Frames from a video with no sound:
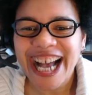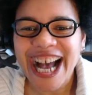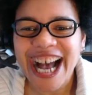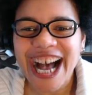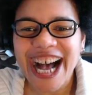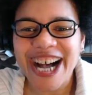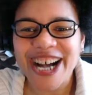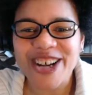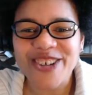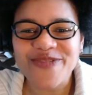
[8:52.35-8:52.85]

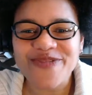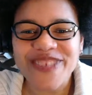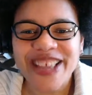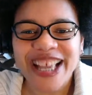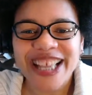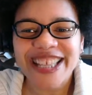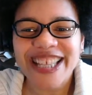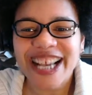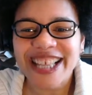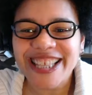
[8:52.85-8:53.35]

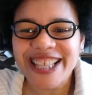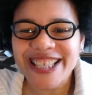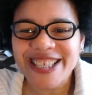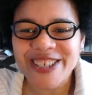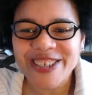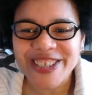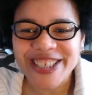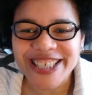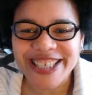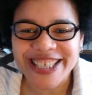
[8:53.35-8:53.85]
Now let's
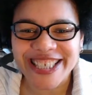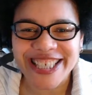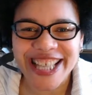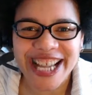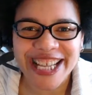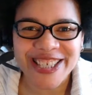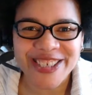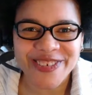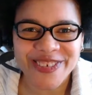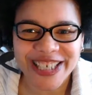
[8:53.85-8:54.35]
go to the
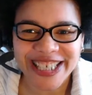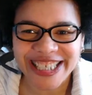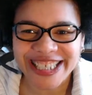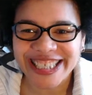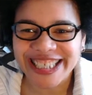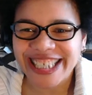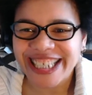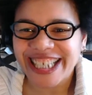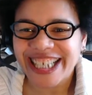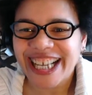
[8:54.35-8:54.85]
next
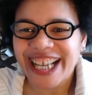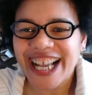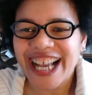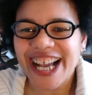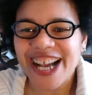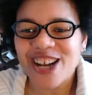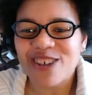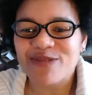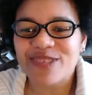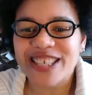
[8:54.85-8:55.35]
one.
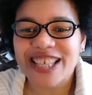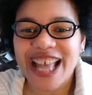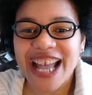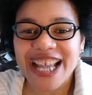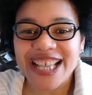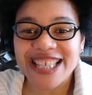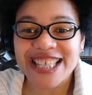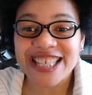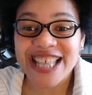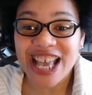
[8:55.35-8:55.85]

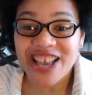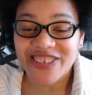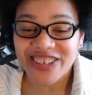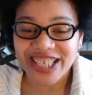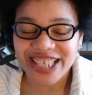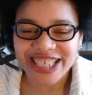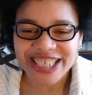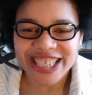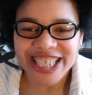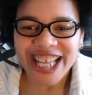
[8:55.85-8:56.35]
Slide
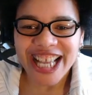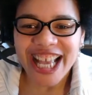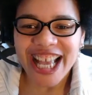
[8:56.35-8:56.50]
7.